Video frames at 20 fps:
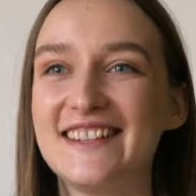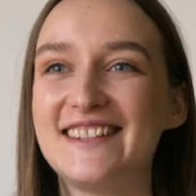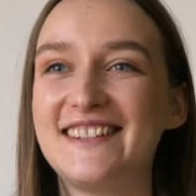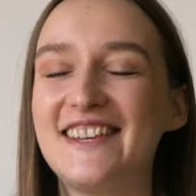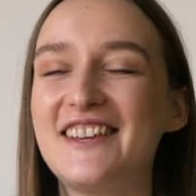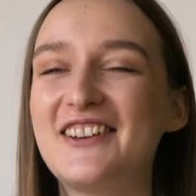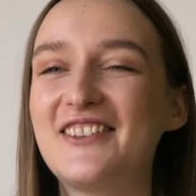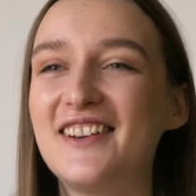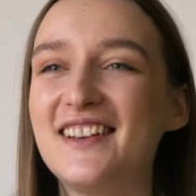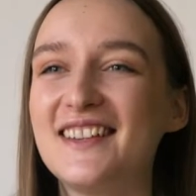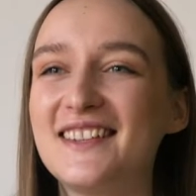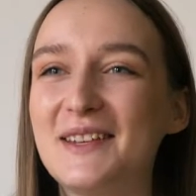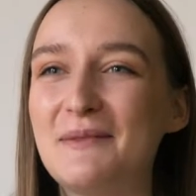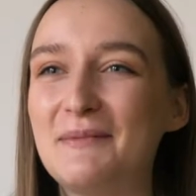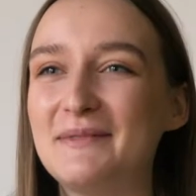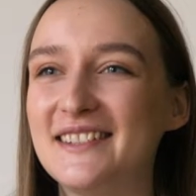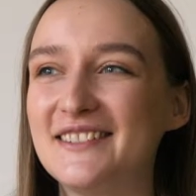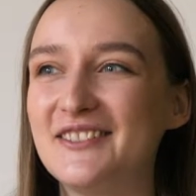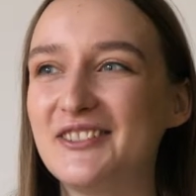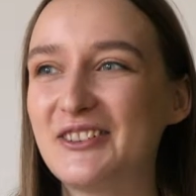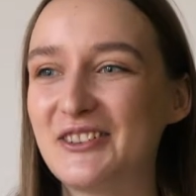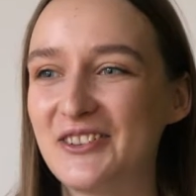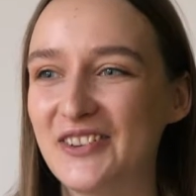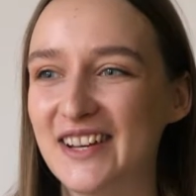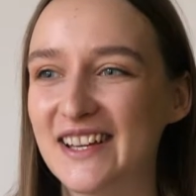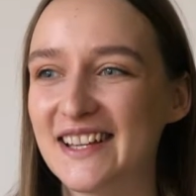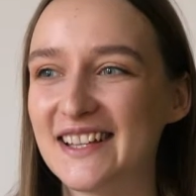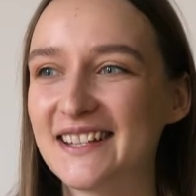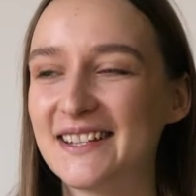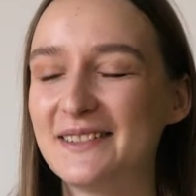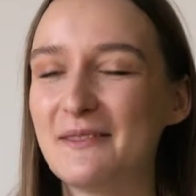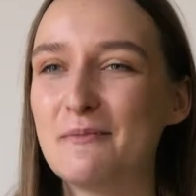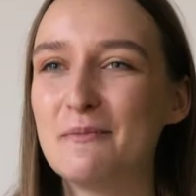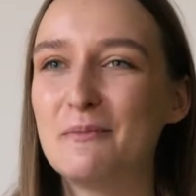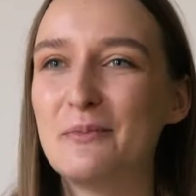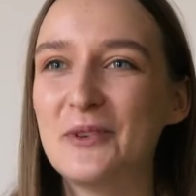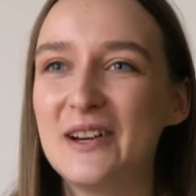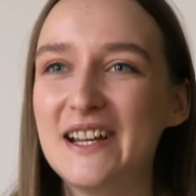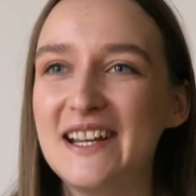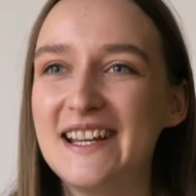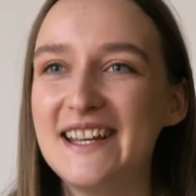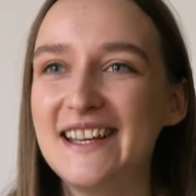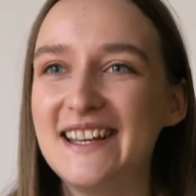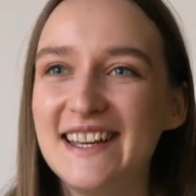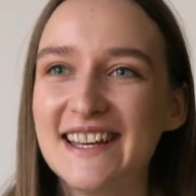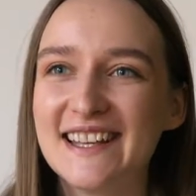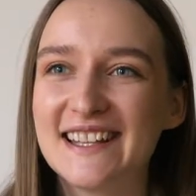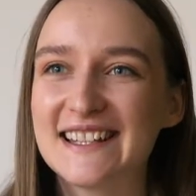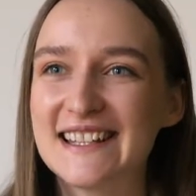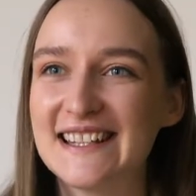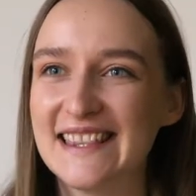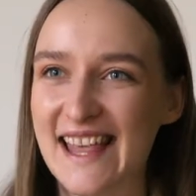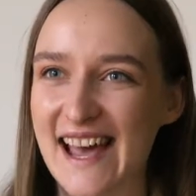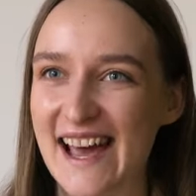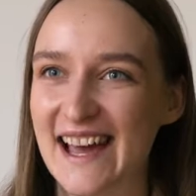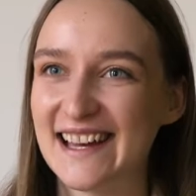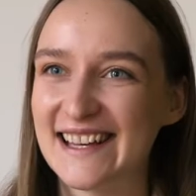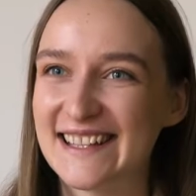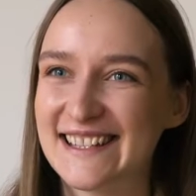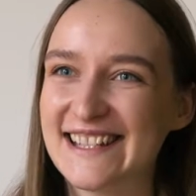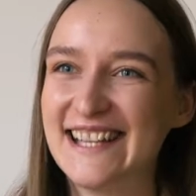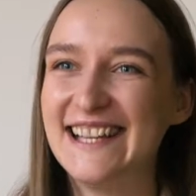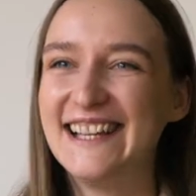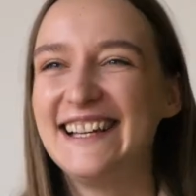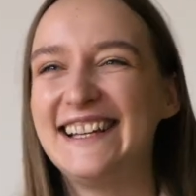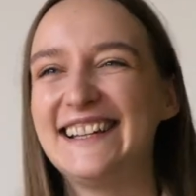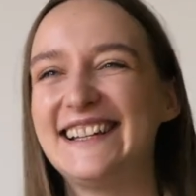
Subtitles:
secret tips and tricks. Bring snacks.